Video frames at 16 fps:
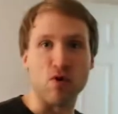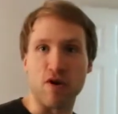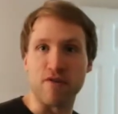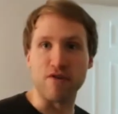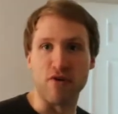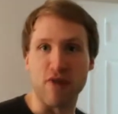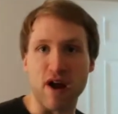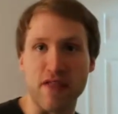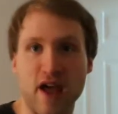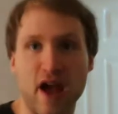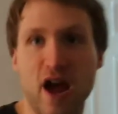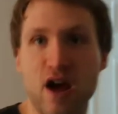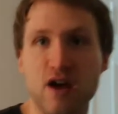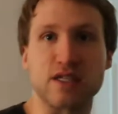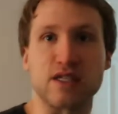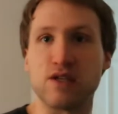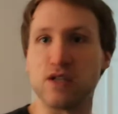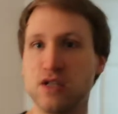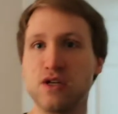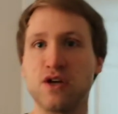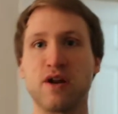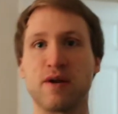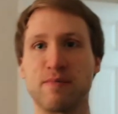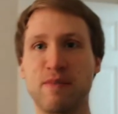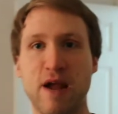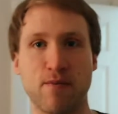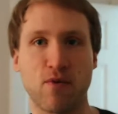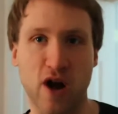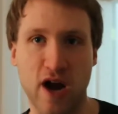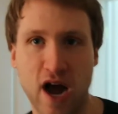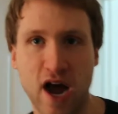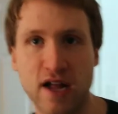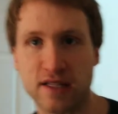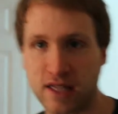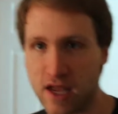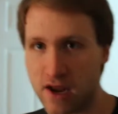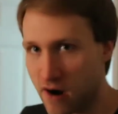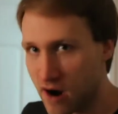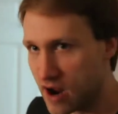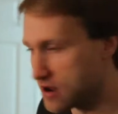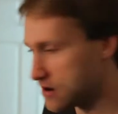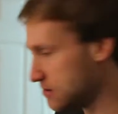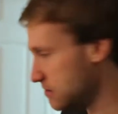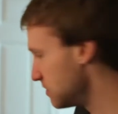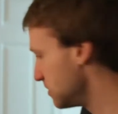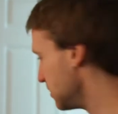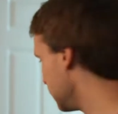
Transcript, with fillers: more of you around the house and you can make more content, right?